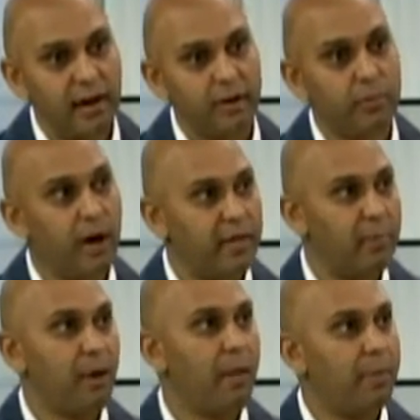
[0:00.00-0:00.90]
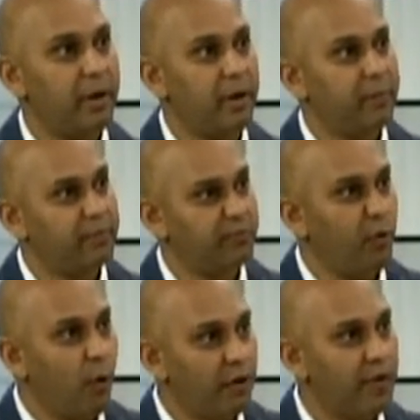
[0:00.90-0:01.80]
could buy the property
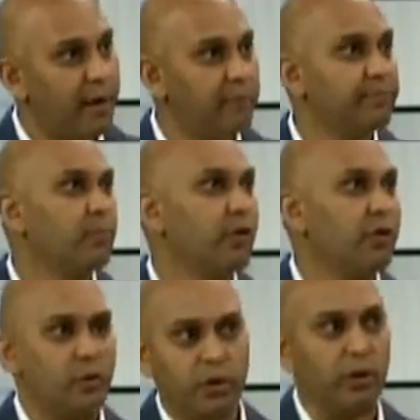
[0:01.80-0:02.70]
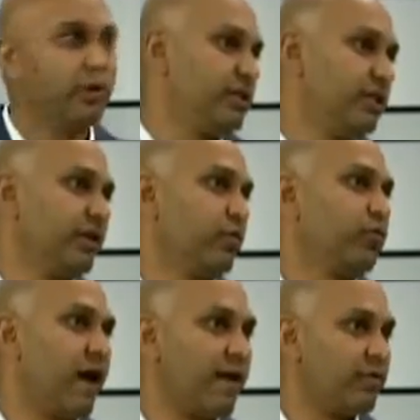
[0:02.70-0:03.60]
for them, they're really only dealing with
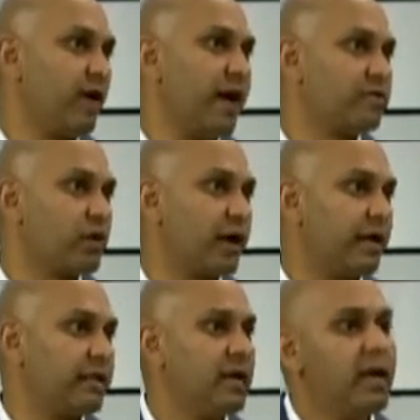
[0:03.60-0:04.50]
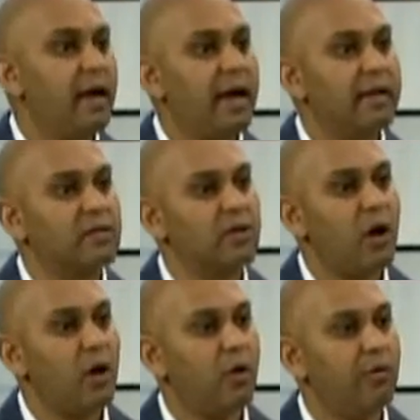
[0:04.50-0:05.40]
Rav and Rav's credit, and
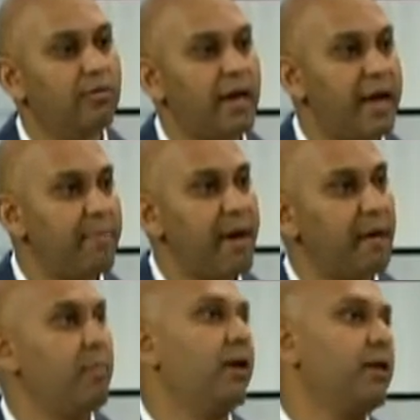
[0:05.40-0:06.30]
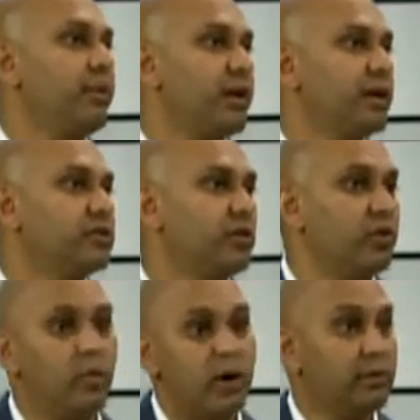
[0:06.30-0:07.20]
so they make money because they're the
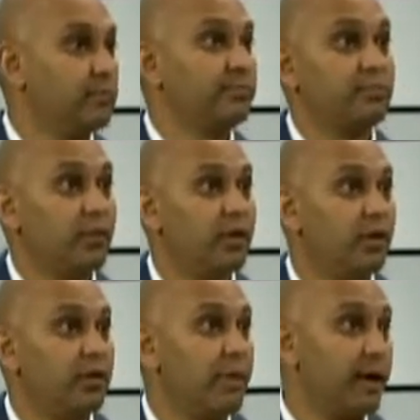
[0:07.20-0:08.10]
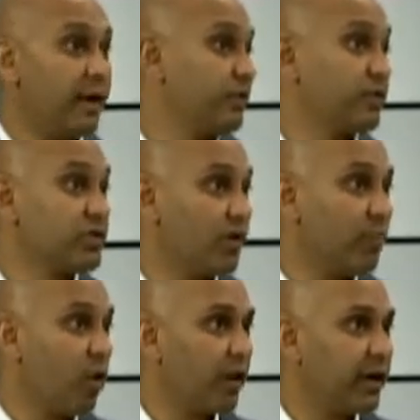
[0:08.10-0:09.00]
one, they're making interest on the
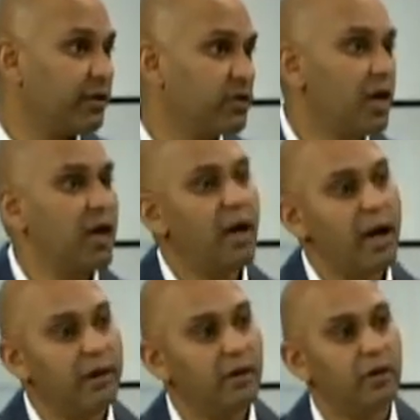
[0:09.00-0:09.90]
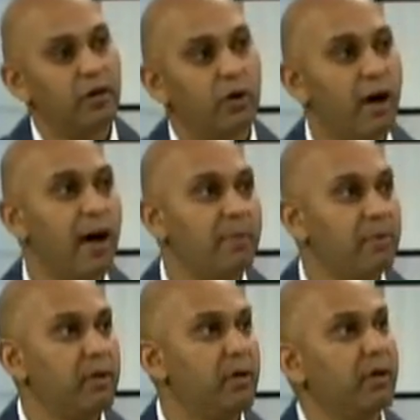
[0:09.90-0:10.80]
mortgage, and you're happy
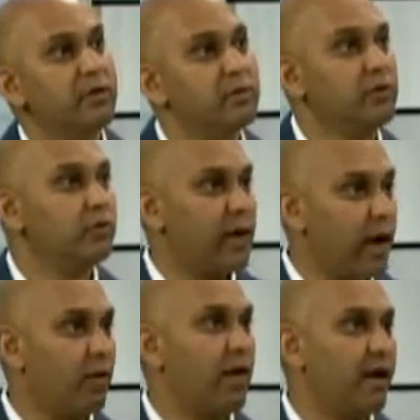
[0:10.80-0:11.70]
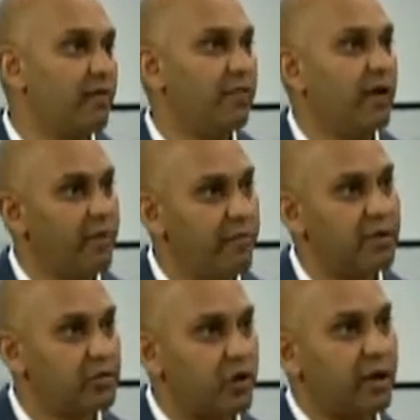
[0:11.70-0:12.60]
because you now have an
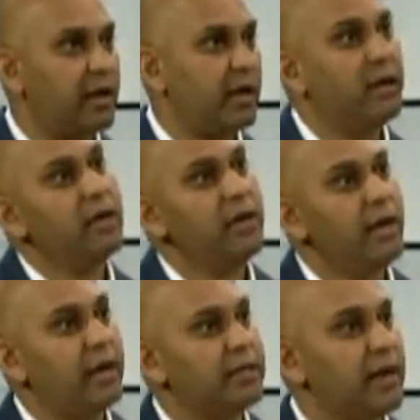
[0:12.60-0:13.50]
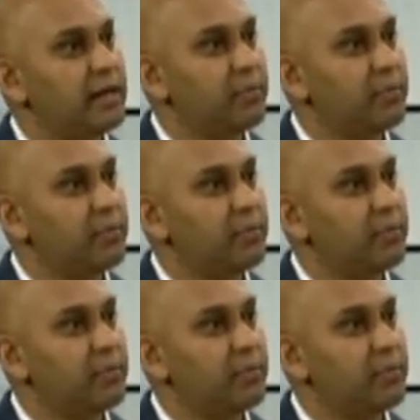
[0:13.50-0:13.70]
investor and a tenant to